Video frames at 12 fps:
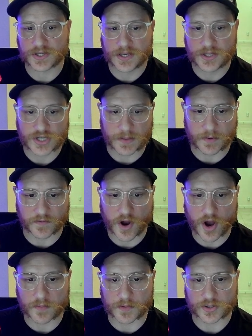Chamber of
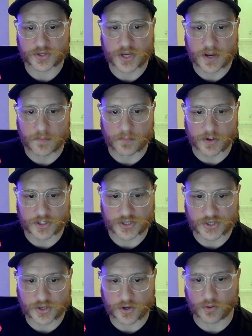Commerce, Merchant
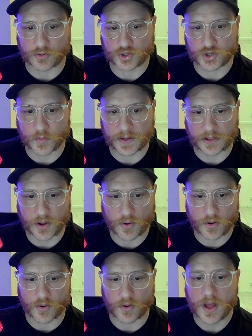Circle, Show Me
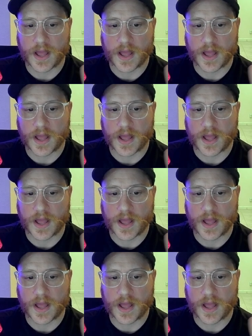Local,